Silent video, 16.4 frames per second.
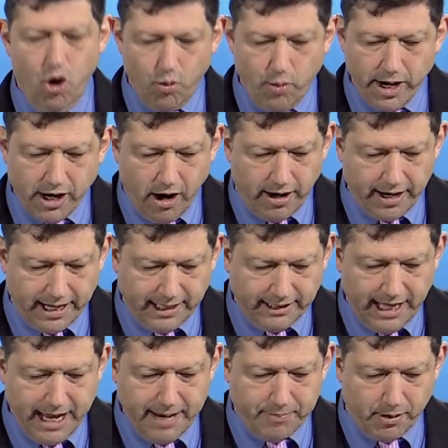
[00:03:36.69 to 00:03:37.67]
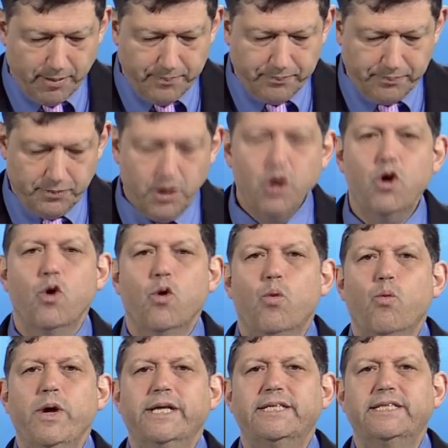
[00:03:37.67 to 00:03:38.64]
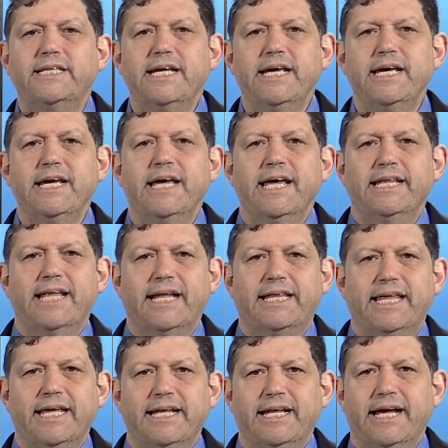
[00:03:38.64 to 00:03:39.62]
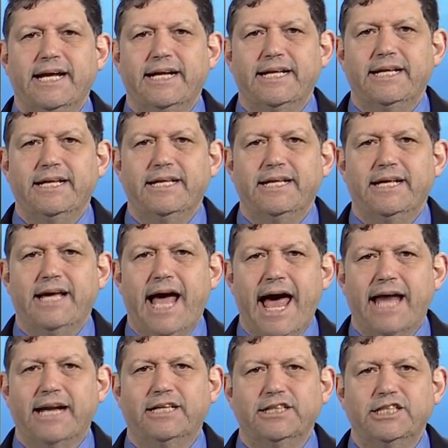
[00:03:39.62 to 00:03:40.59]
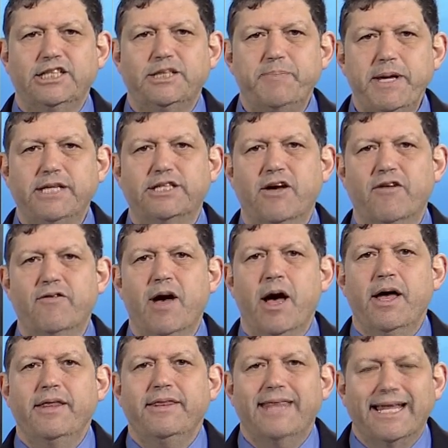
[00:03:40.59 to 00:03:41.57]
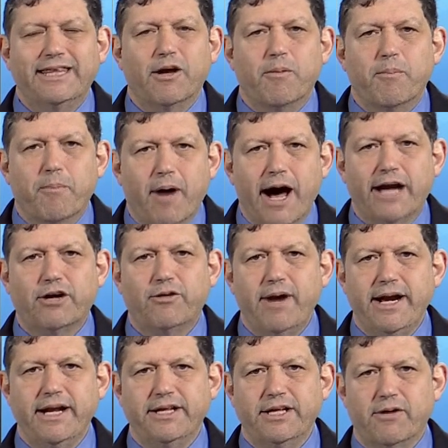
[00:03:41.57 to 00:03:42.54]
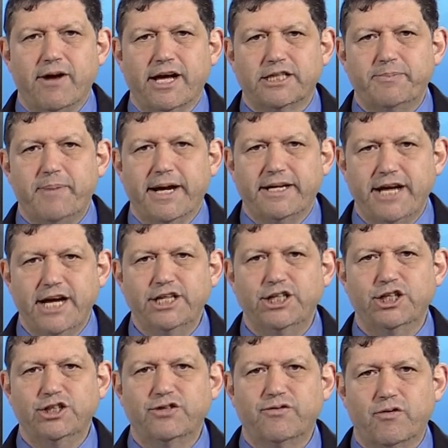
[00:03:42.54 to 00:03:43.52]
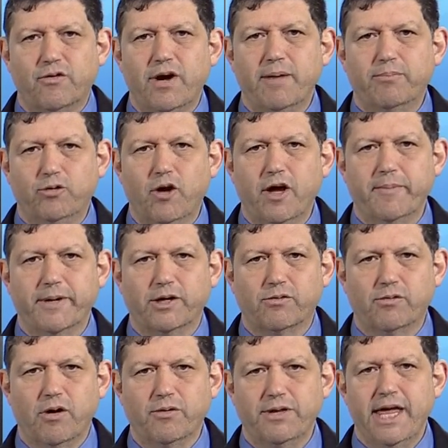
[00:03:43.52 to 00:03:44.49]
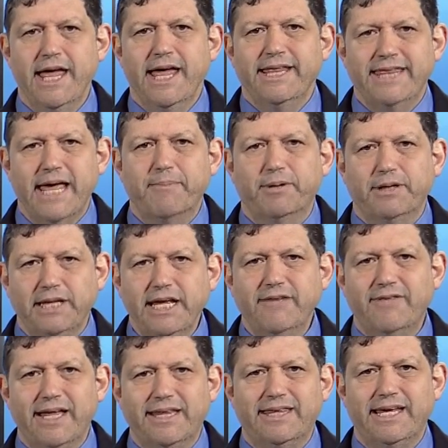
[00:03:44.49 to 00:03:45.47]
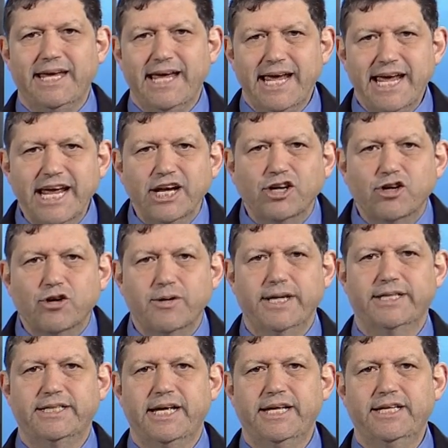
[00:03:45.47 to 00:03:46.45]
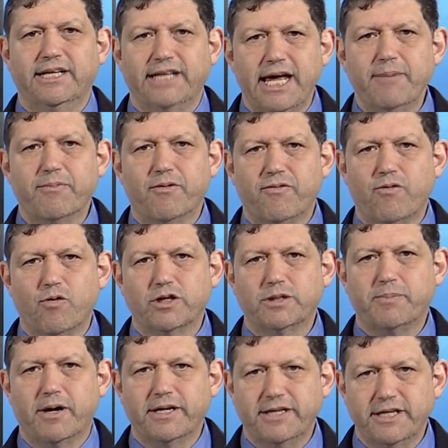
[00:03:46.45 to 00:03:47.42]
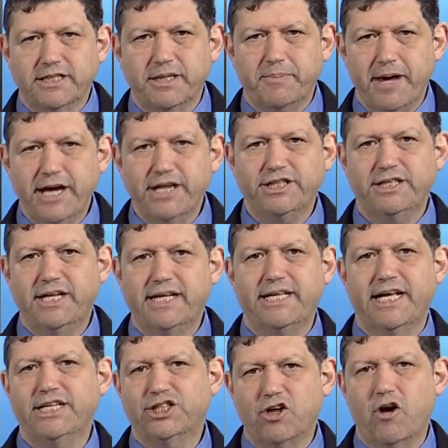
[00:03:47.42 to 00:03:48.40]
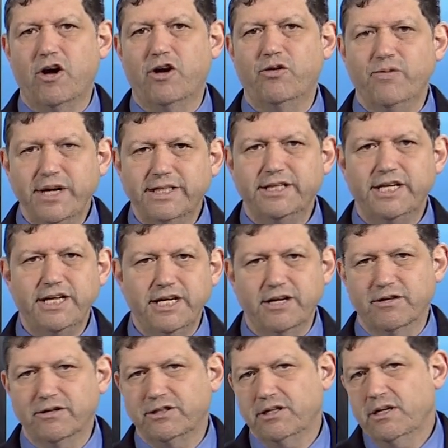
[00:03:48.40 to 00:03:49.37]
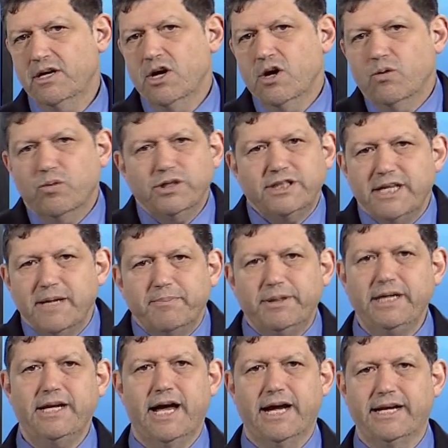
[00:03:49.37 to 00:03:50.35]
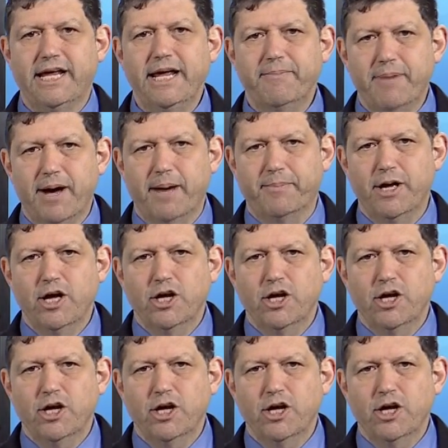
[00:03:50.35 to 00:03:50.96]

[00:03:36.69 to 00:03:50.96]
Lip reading: Regarding labor, we see that the analyst speaks of that they're moderating their expectations for employment growth. They believe that the increase in the labor force participation that they saw in recent years will simply not keep up.